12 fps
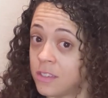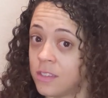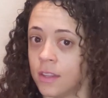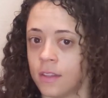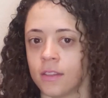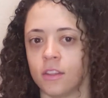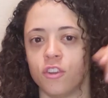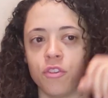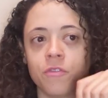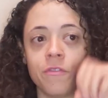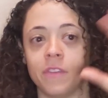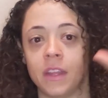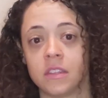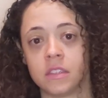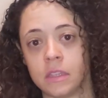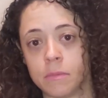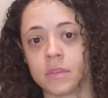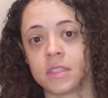than your
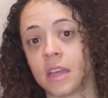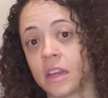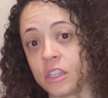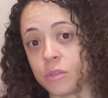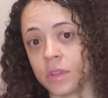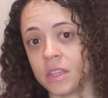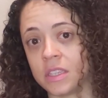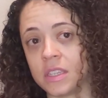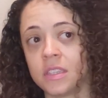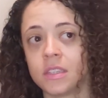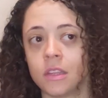fancy massage places,